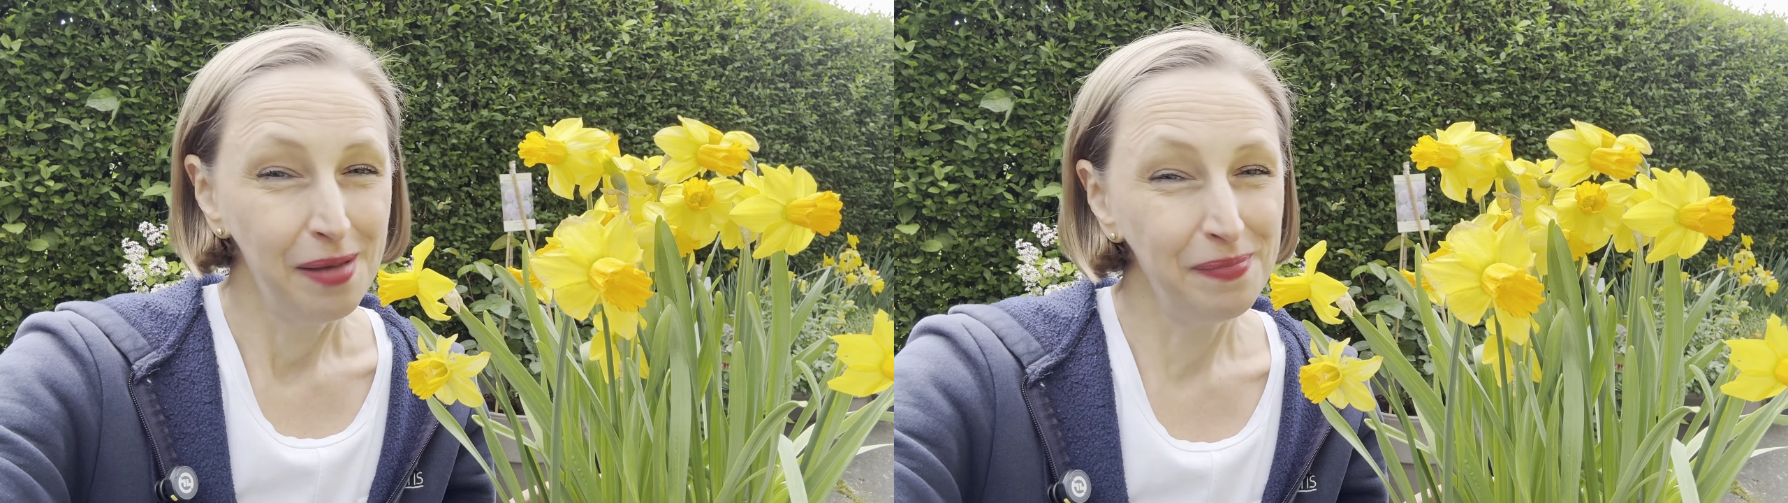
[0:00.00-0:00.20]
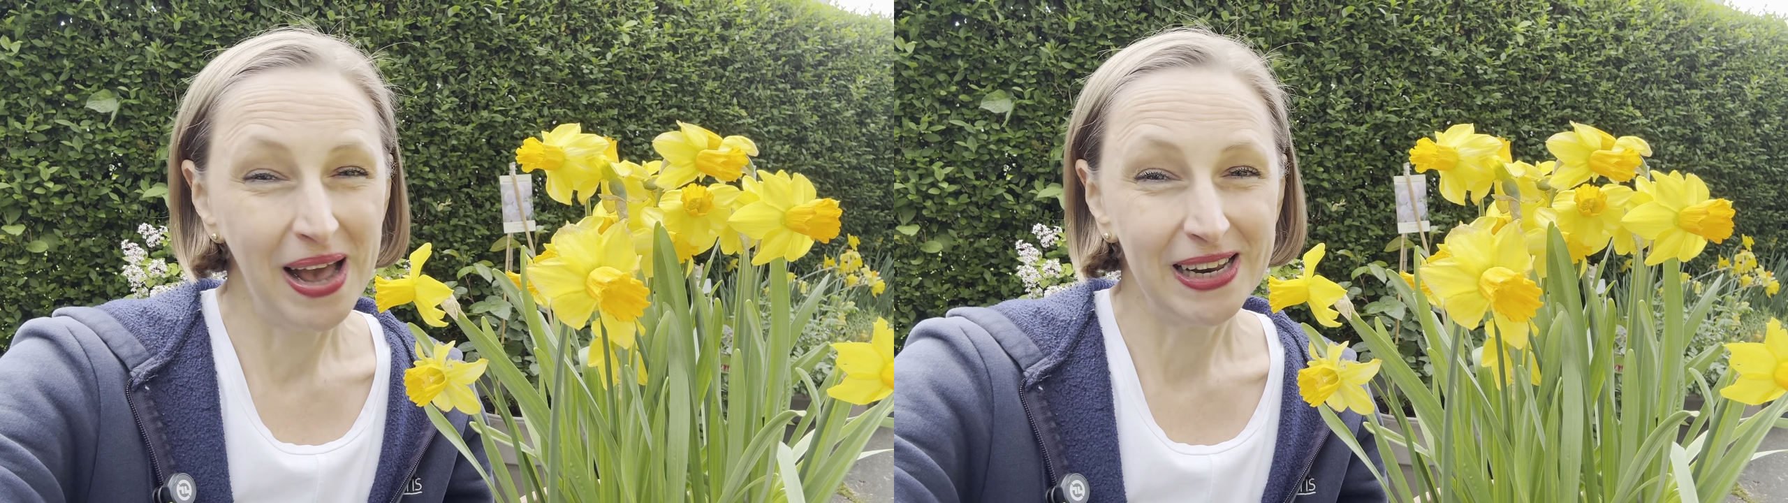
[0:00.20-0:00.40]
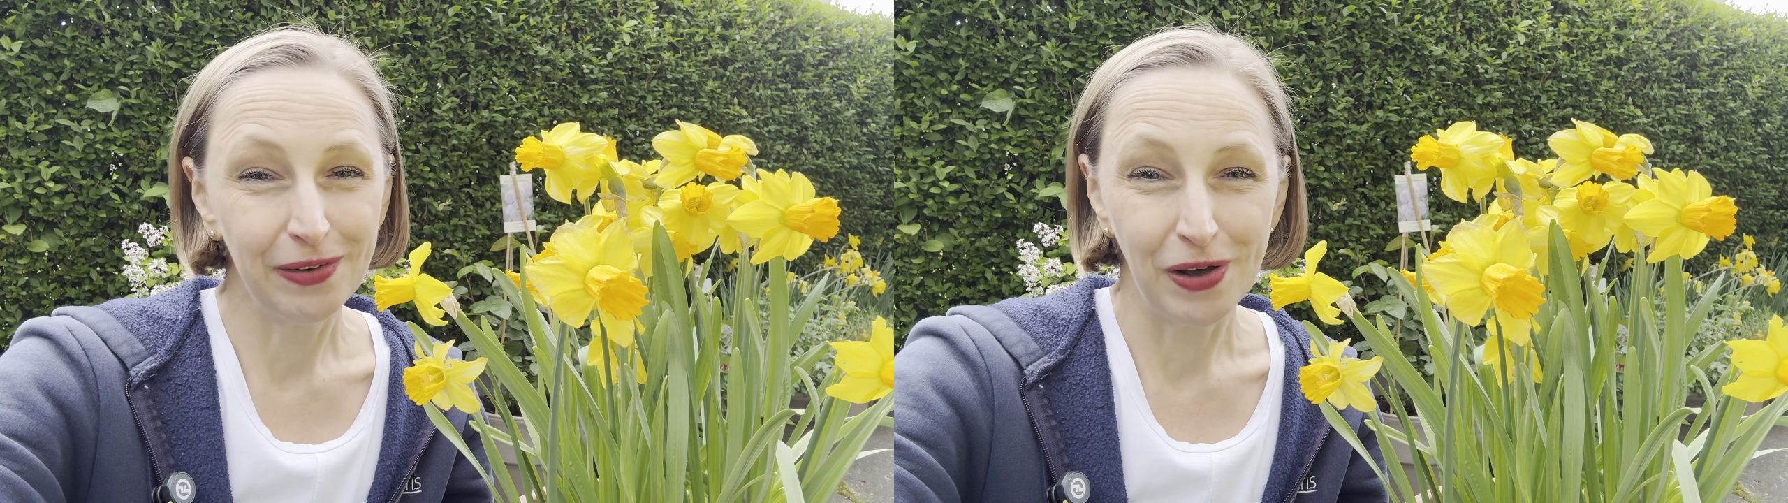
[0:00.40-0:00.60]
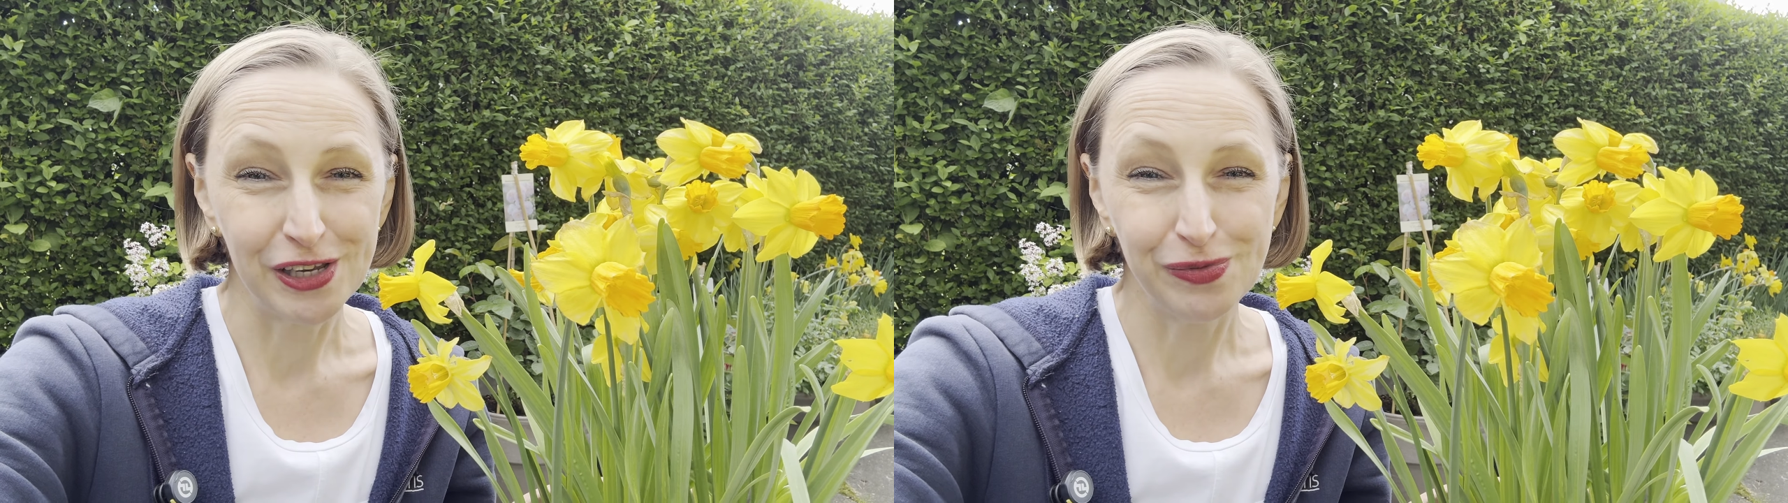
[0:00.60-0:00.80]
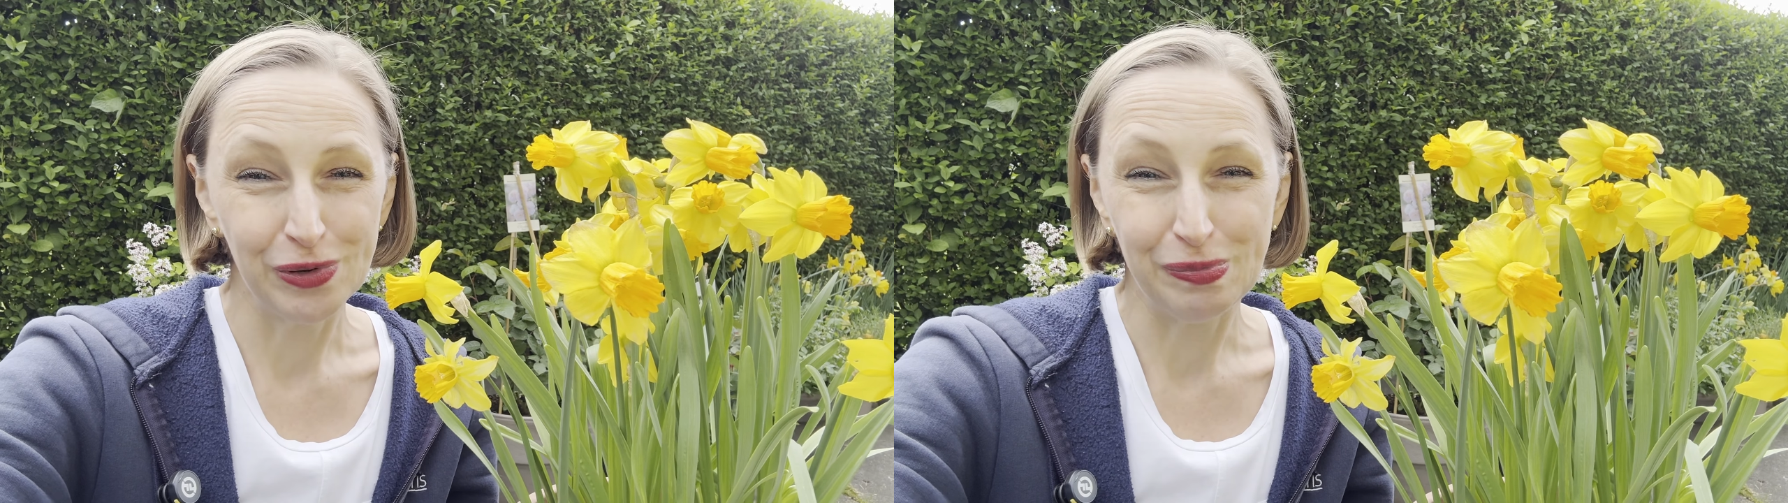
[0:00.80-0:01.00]
my
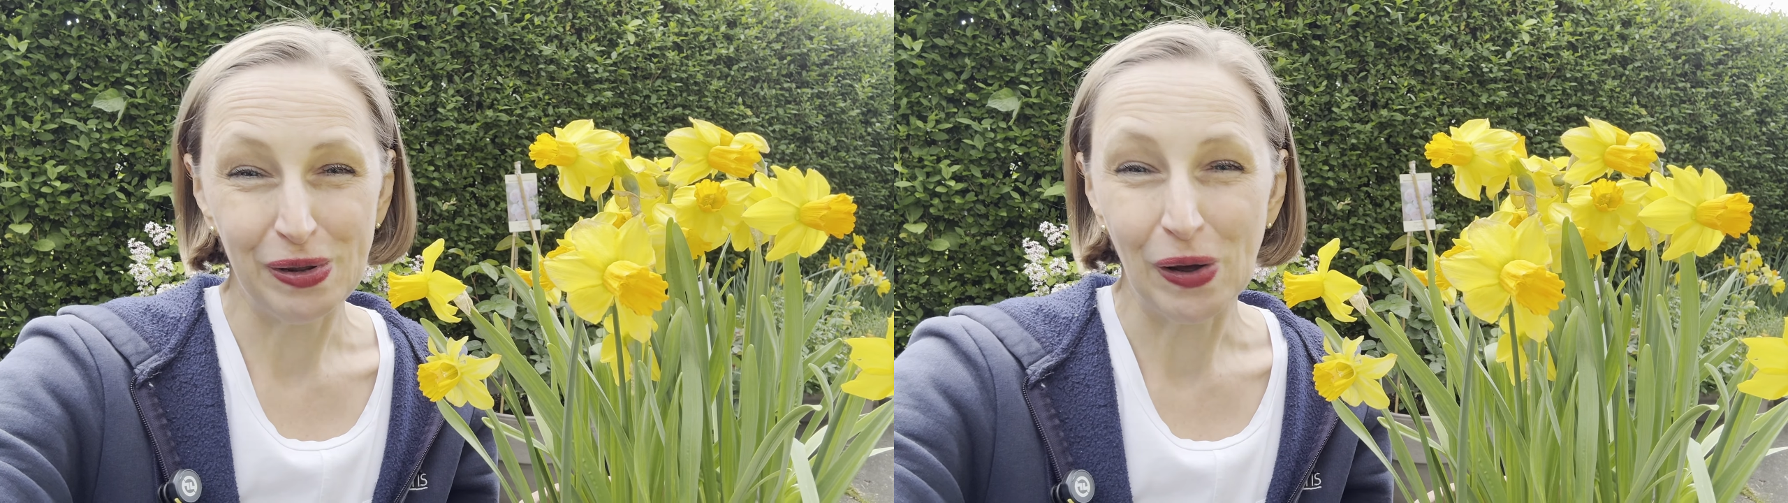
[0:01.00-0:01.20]
advice would be